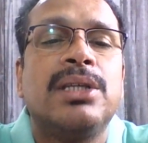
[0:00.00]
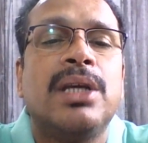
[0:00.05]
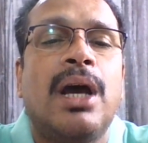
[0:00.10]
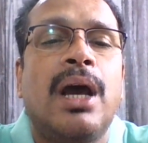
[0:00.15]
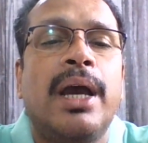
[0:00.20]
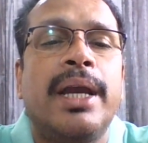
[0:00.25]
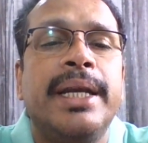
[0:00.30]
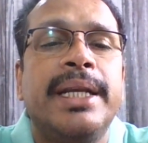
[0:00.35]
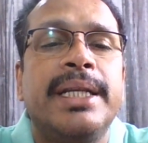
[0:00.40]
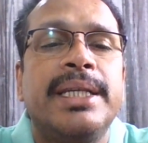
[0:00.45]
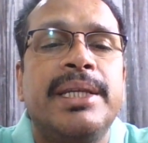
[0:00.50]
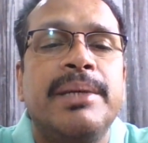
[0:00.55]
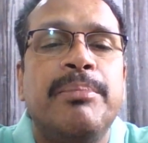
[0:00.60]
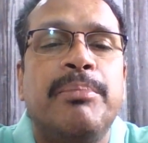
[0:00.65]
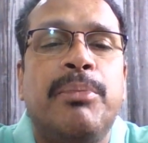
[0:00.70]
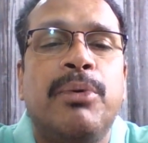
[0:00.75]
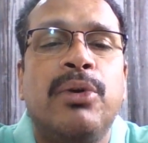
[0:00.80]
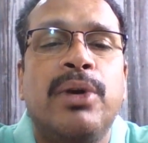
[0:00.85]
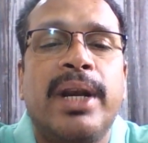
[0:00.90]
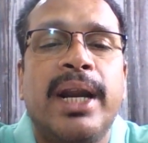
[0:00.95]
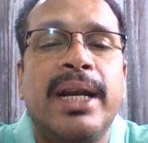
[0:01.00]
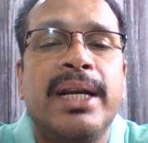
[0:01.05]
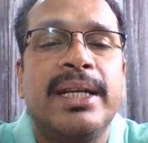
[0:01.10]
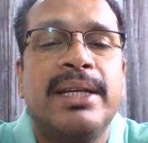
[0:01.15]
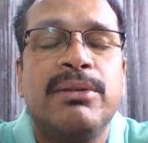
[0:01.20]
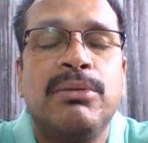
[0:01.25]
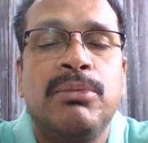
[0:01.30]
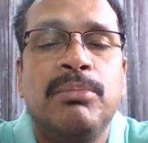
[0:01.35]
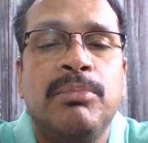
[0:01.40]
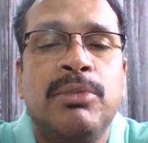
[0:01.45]
it is important.
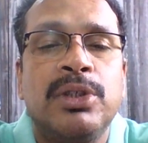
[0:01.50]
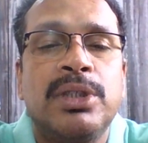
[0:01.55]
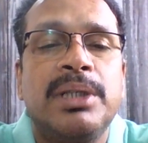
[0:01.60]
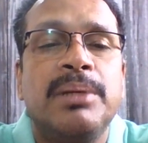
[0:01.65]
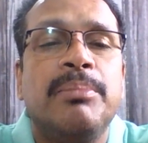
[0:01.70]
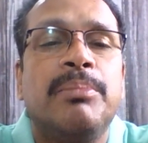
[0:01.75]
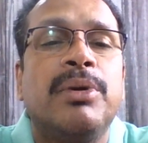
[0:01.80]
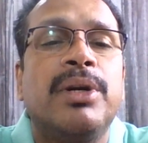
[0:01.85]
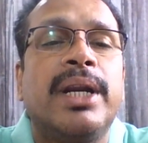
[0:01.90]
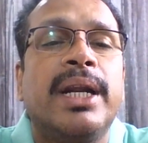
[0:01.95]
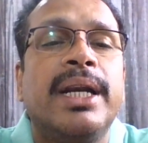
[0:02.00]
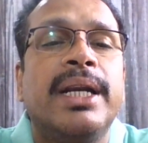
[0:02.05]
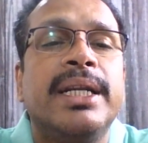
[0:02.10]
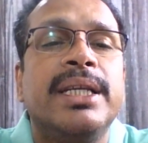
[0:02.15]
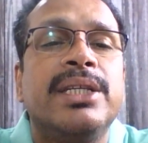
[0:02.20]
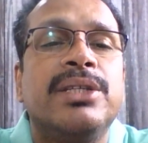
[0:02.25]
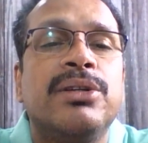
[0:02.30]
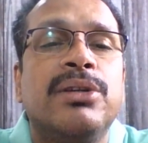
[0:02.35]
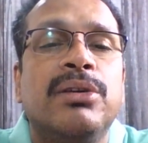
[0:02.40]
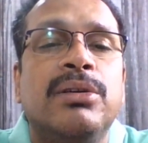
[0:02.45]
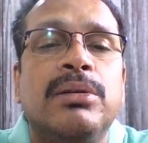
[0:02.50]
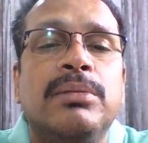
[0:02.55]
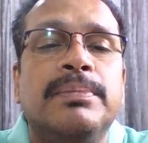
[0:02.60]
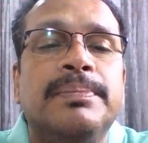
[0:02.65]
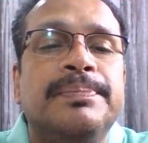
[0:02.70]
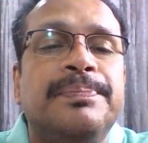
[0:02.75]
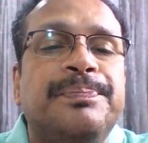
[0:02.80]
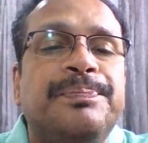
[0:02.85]
Most important is, you know,